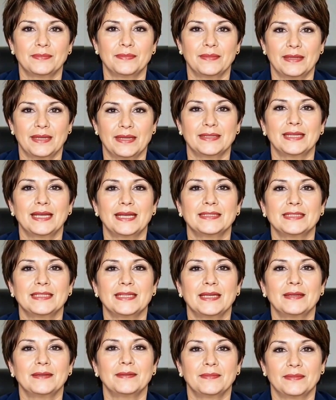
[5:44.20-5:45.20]
And that's
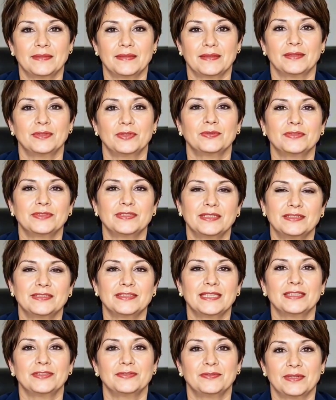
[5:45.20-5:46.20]
it. You've
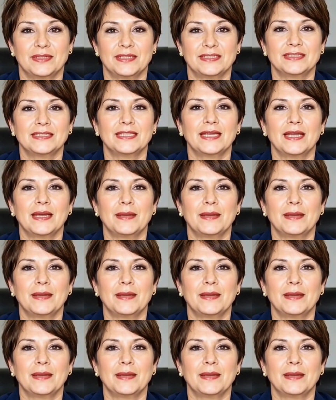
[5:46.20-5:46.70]
successfully set